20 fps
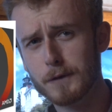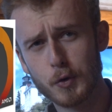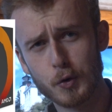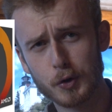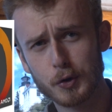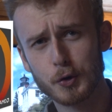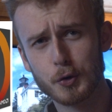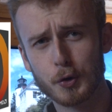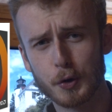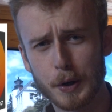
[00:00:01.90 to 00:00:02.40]

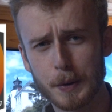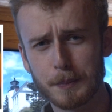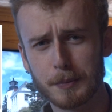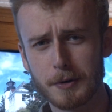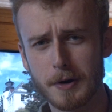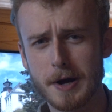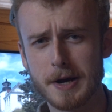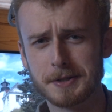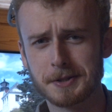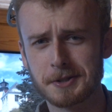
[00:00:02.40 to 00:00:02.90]
four core
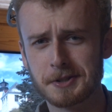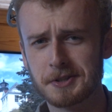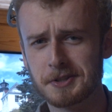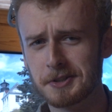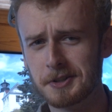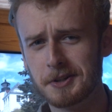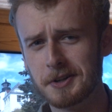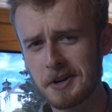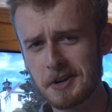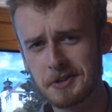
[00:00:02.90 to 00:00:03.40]

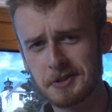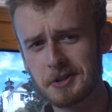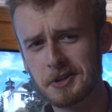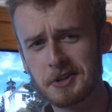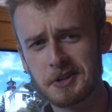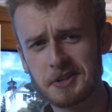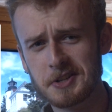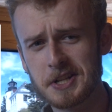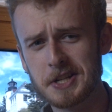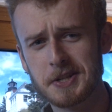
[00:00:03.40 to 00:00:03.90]
processor and
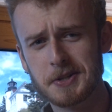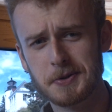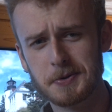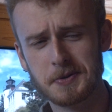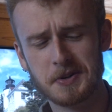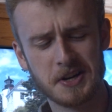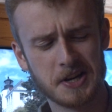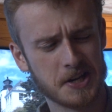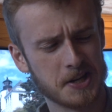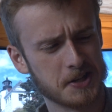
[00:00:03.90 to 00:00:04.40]
turn it
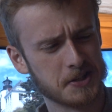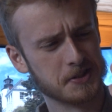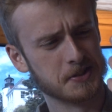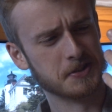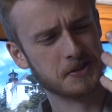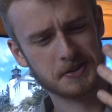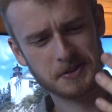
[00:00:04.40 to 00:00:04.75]
into a